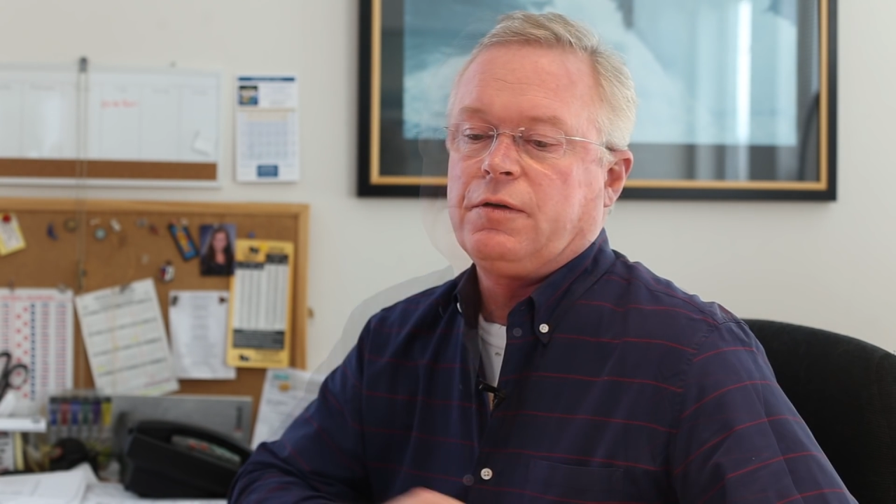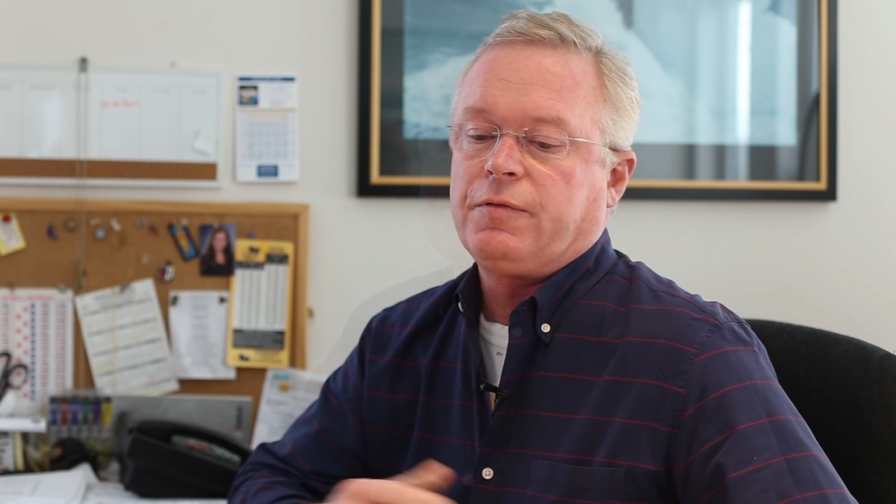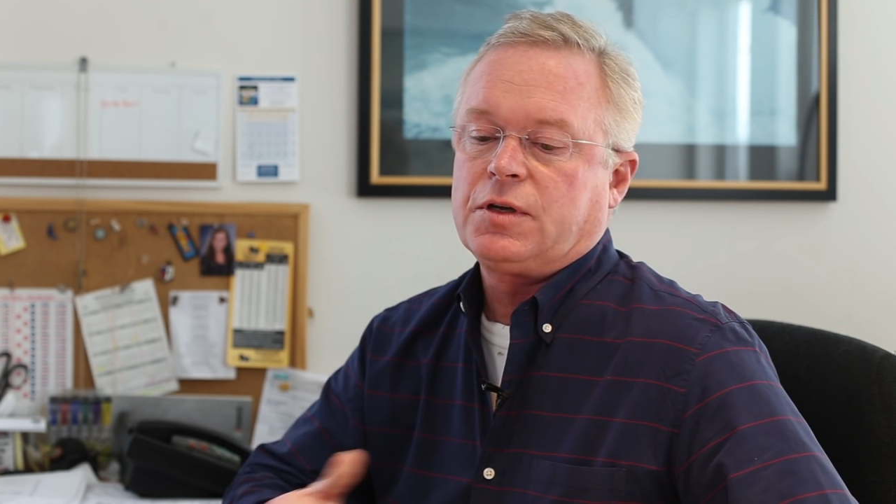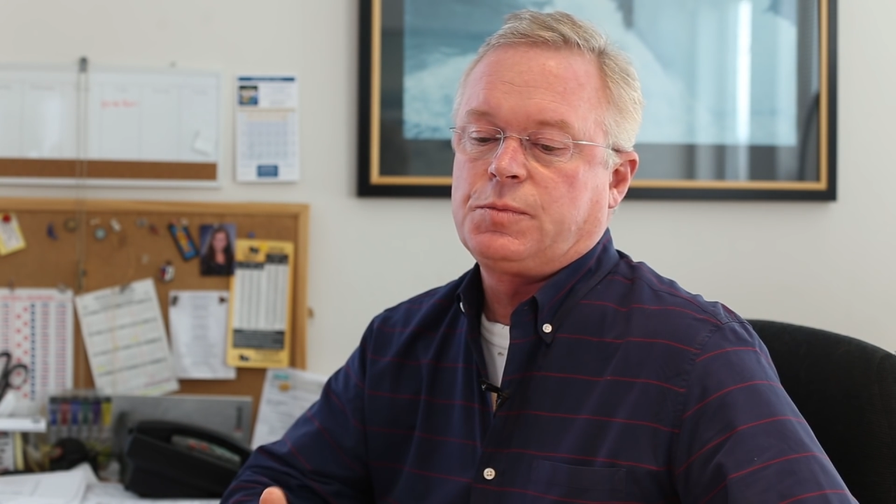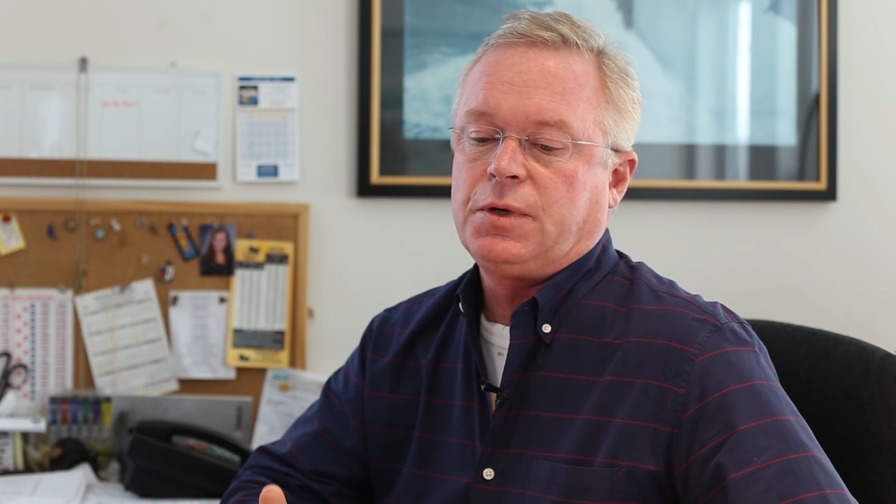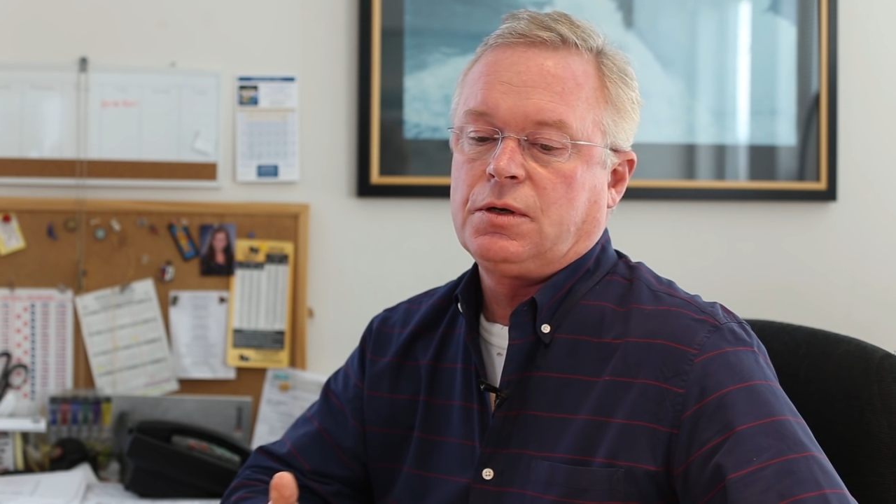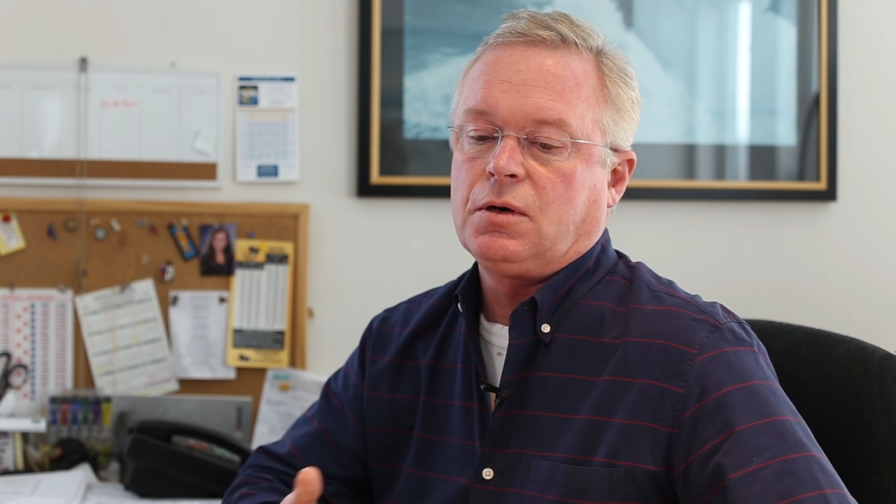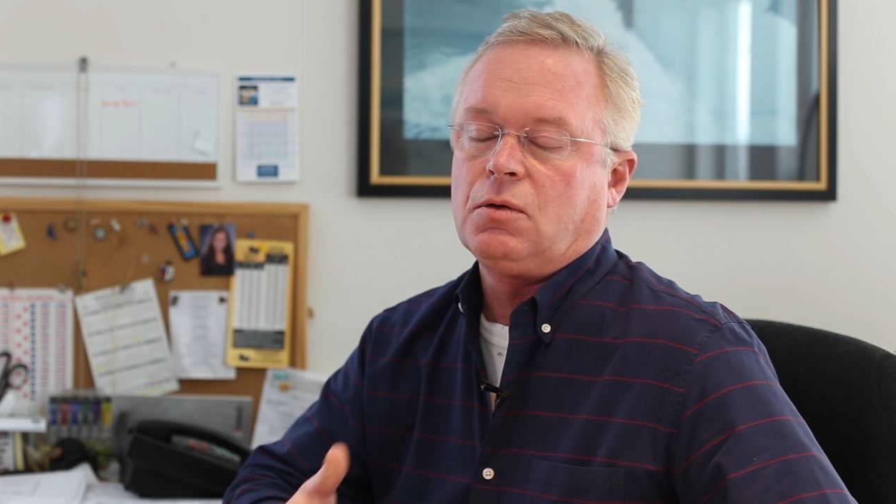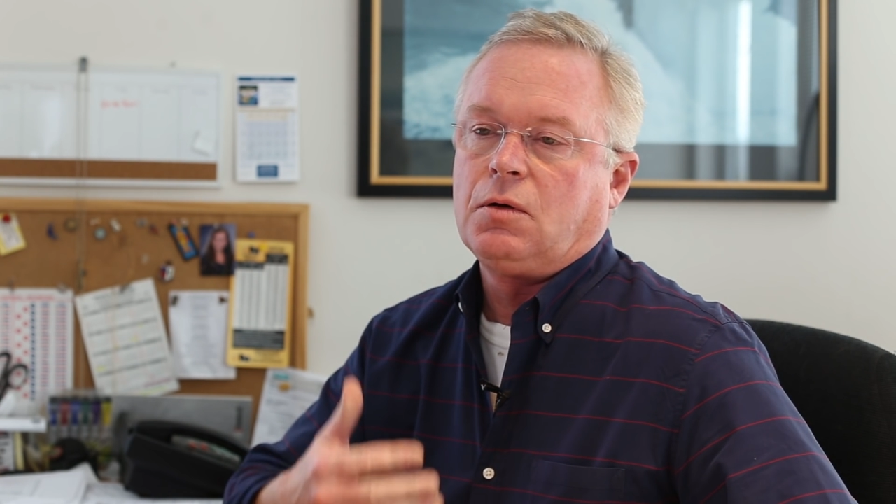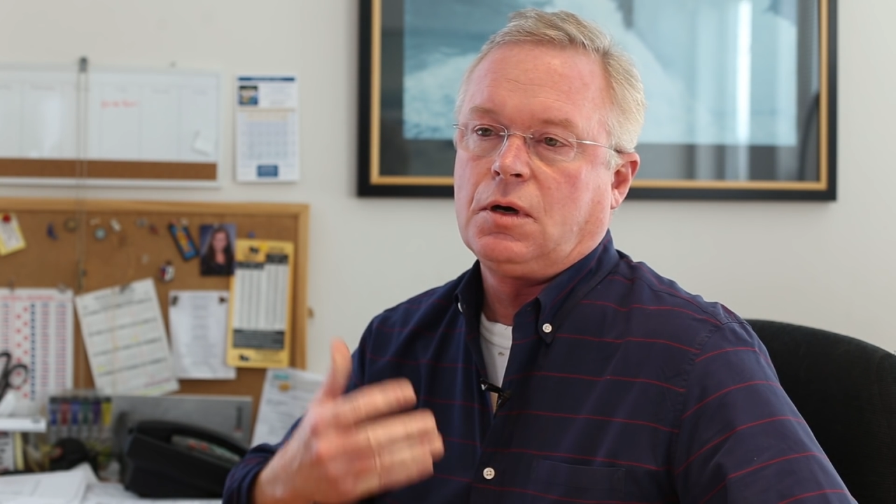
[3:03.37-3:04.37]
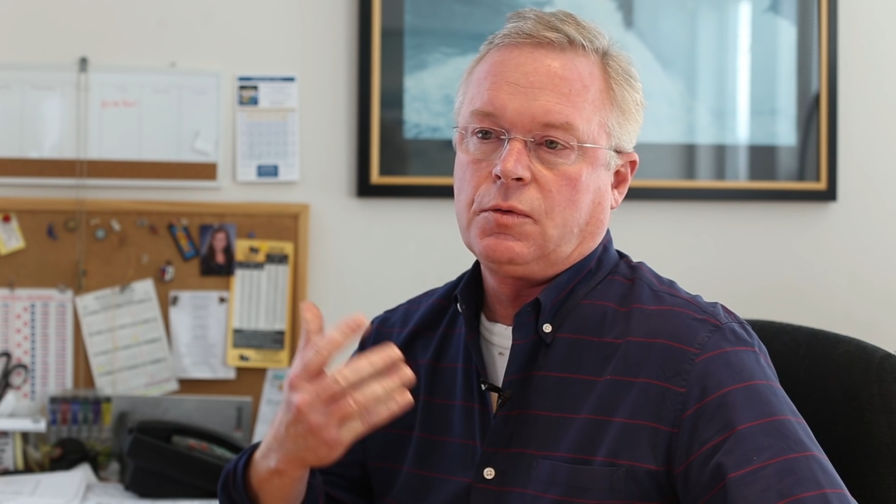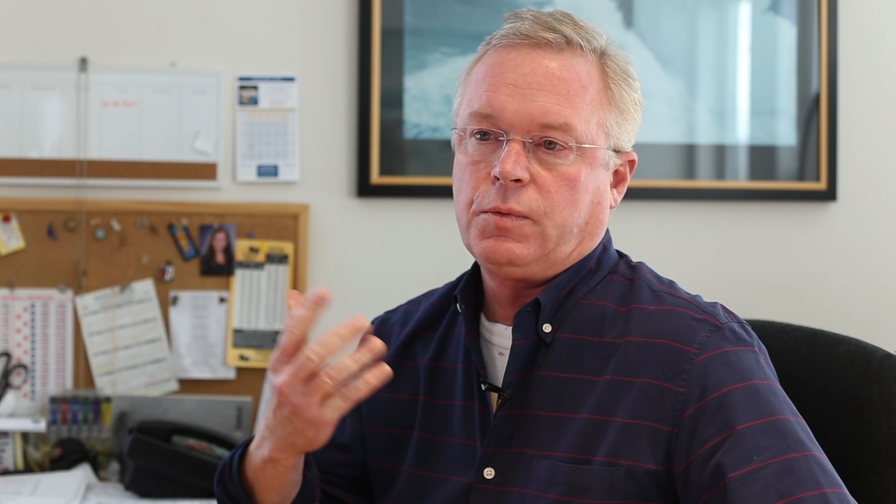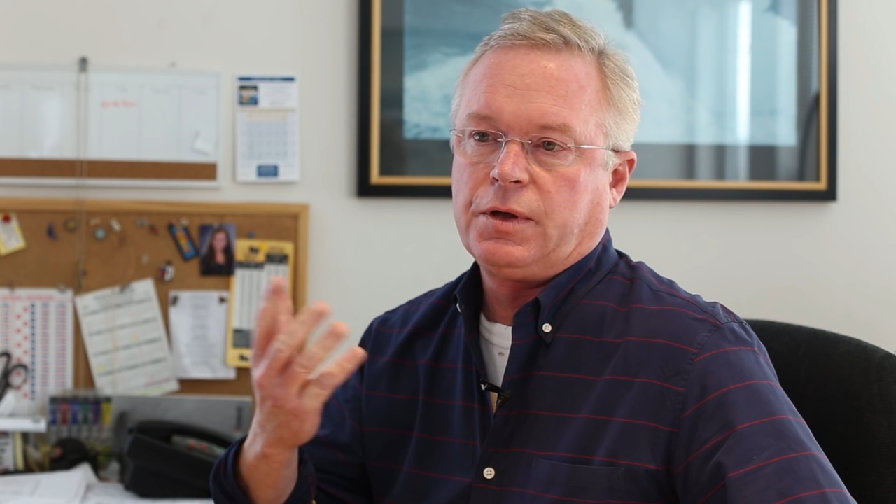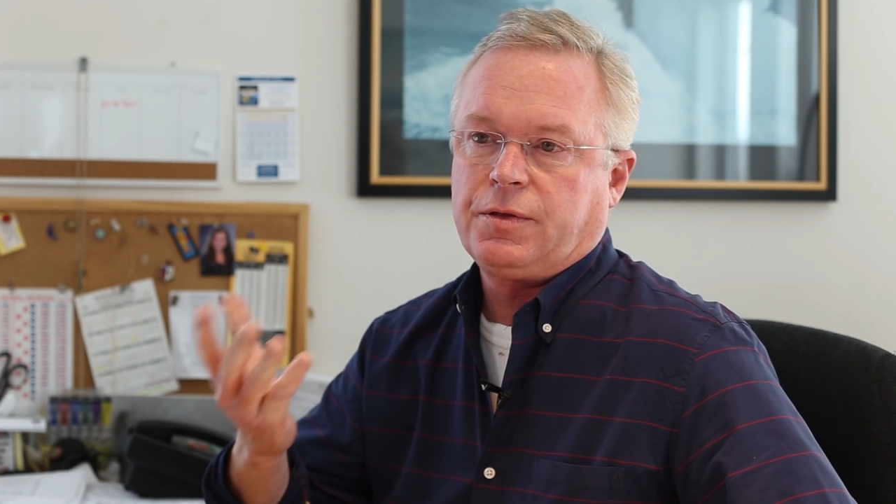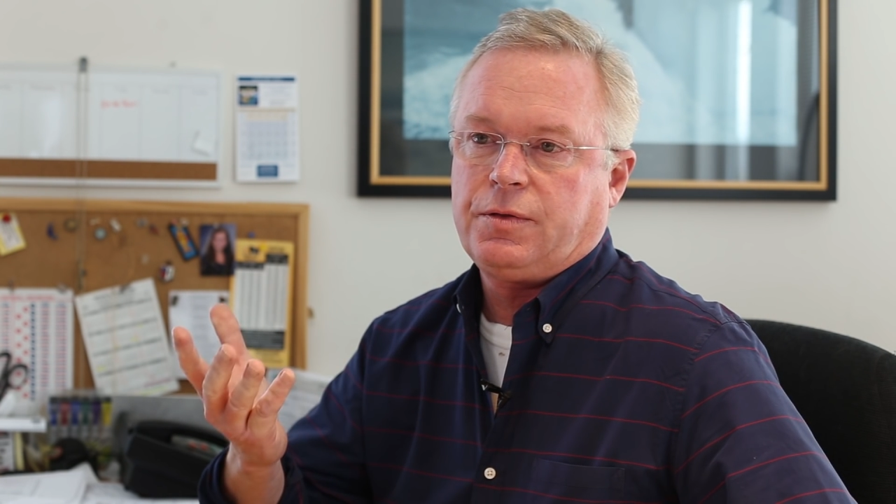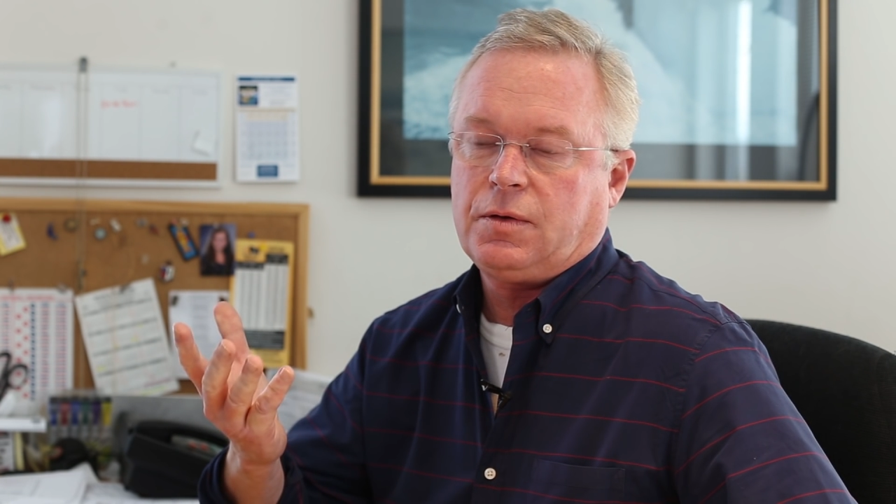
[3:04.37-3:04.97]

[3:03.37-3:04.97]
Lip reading: investment, along with